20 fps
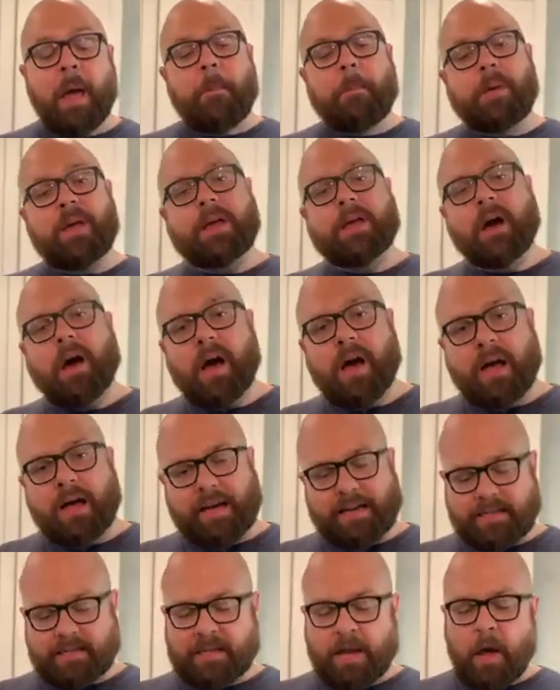
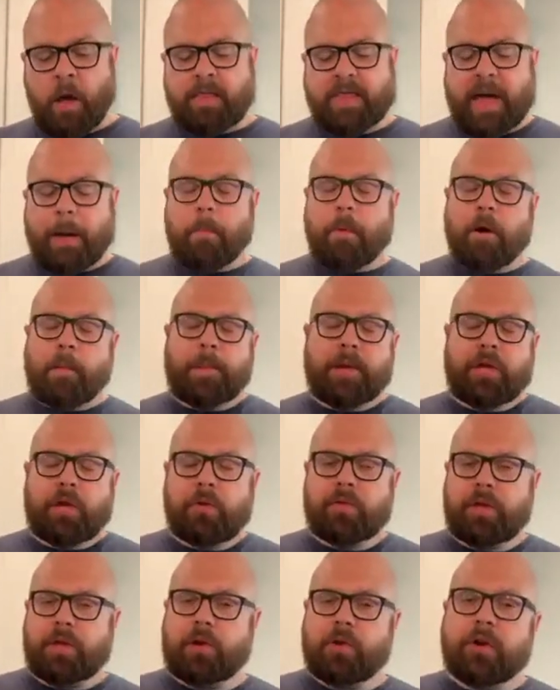because that
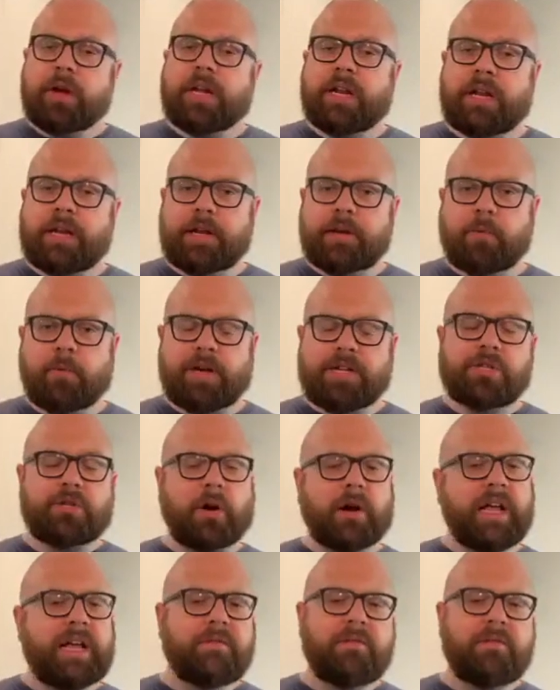barbecue that you're getting in a restaurant,